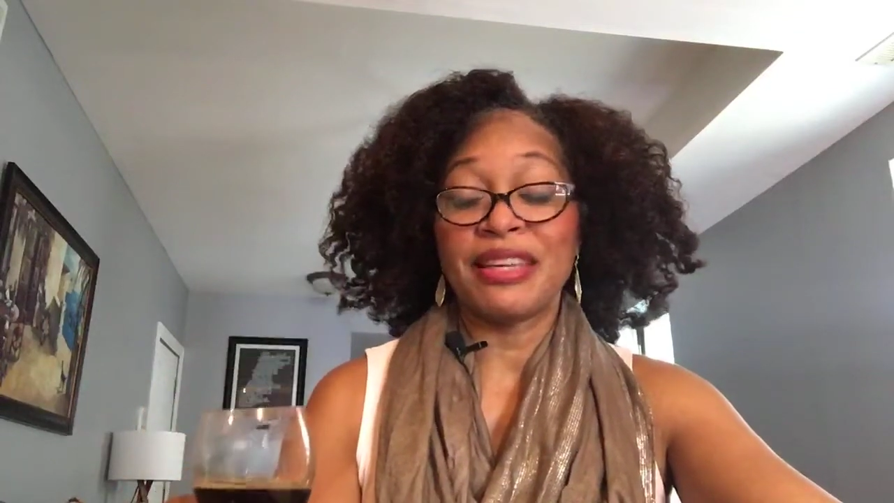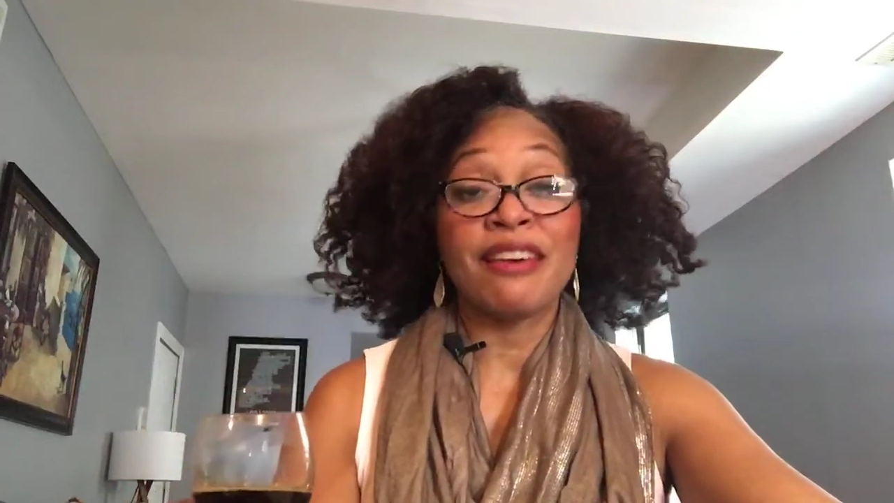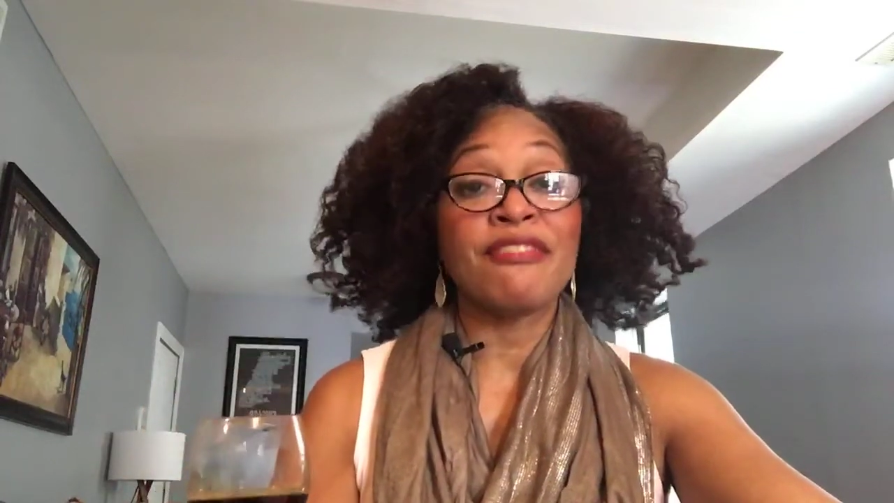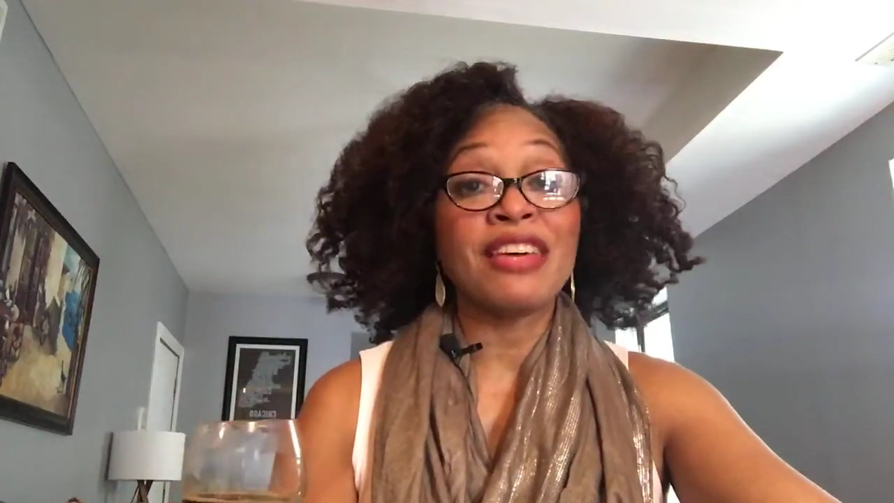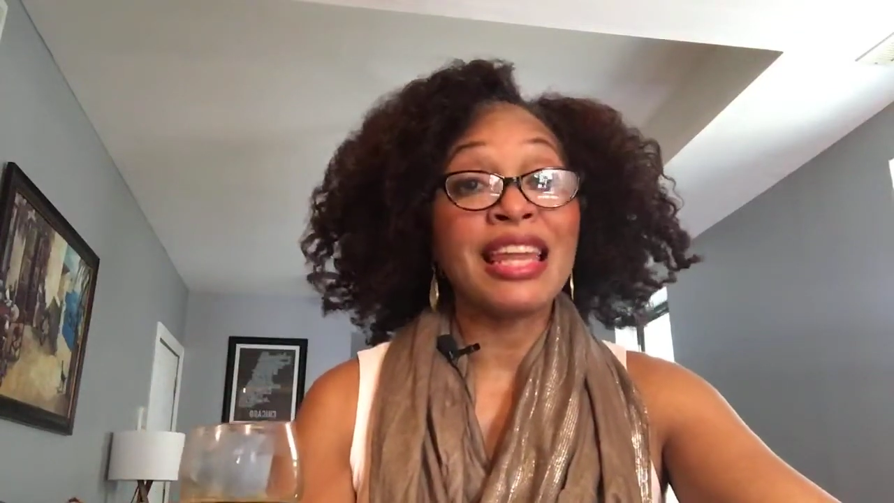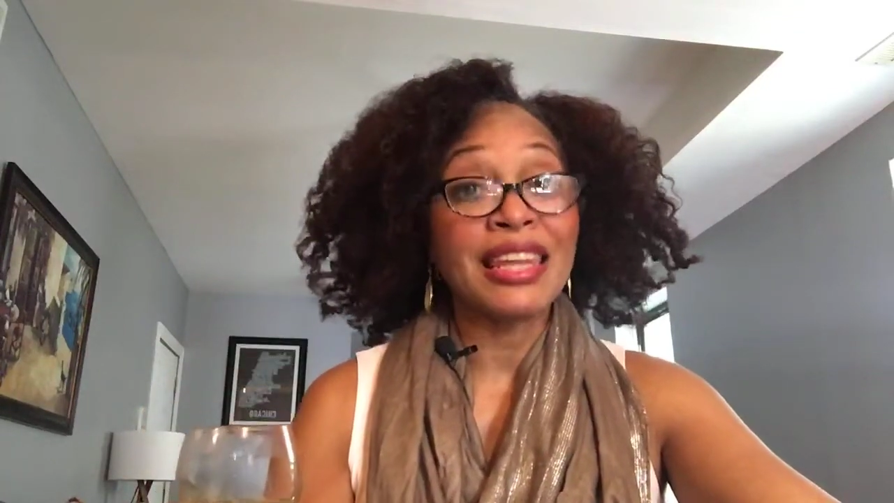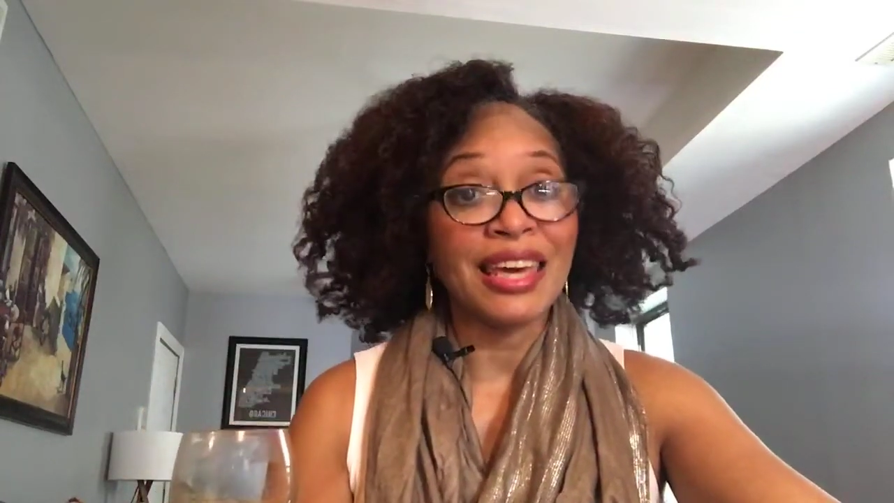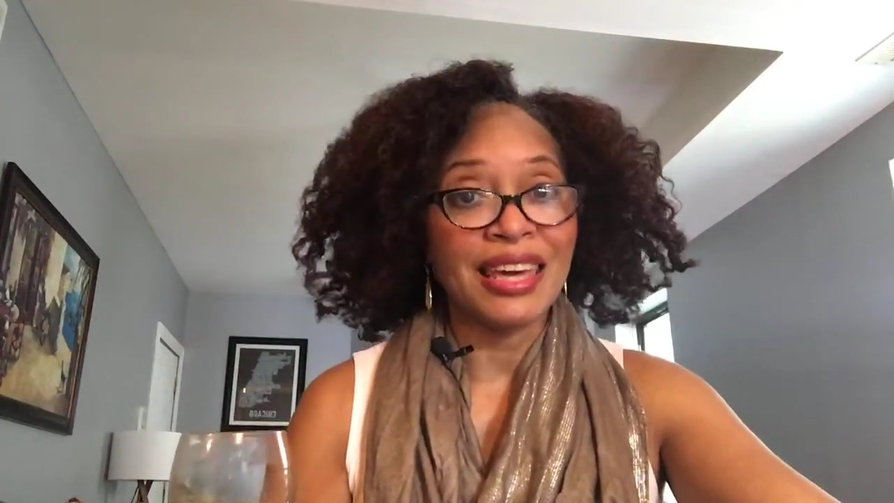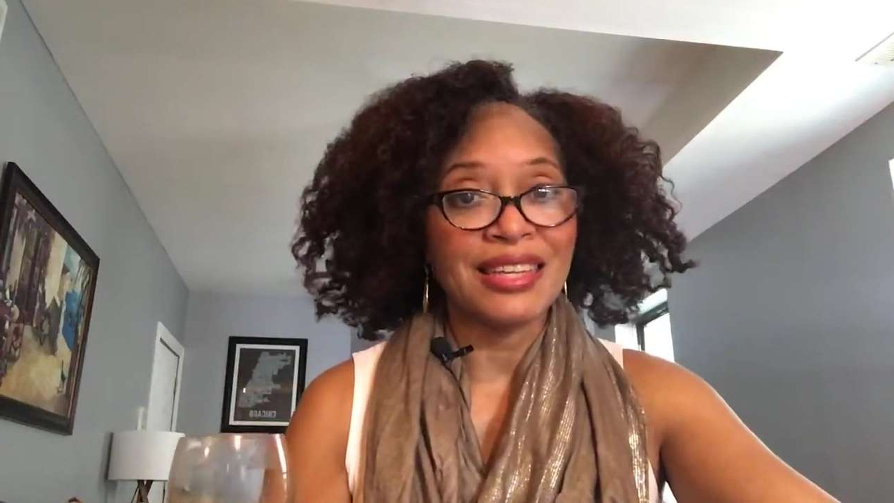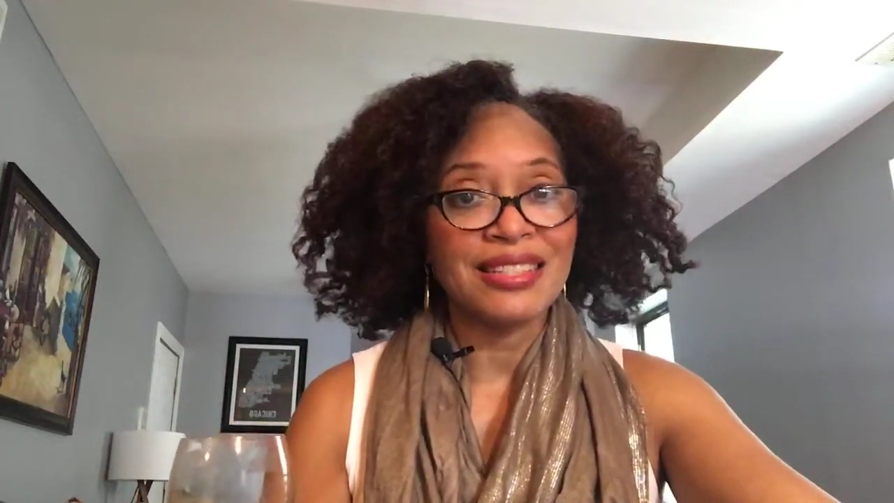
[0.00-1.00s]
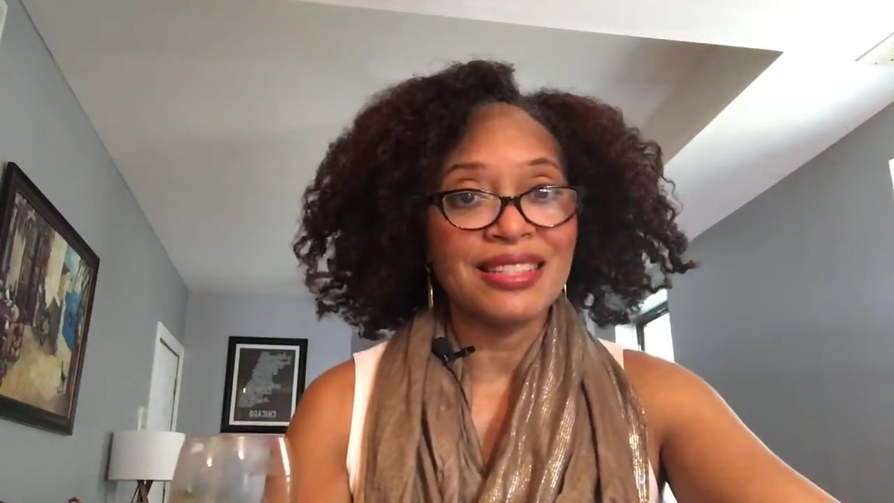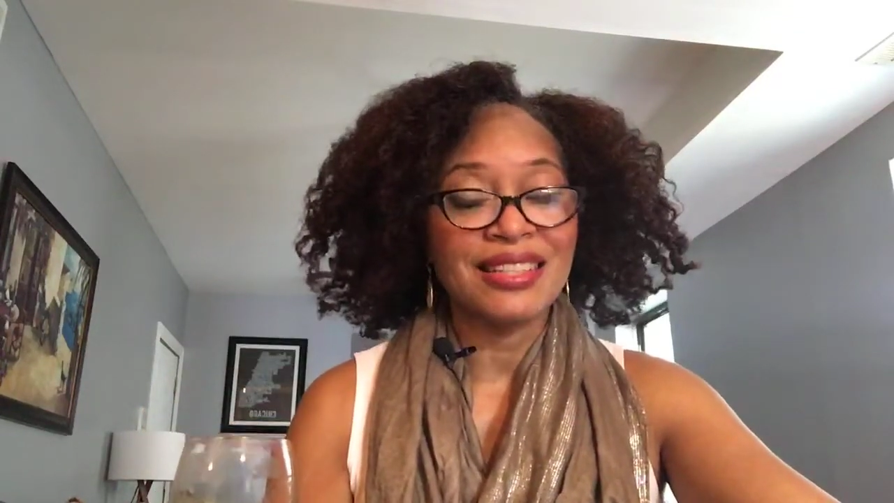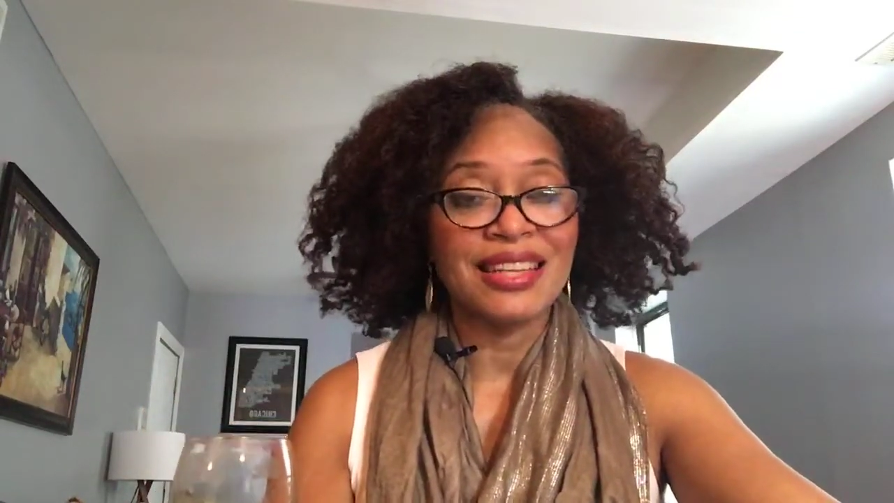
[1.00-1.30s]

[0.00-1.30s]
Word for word: cafeliers.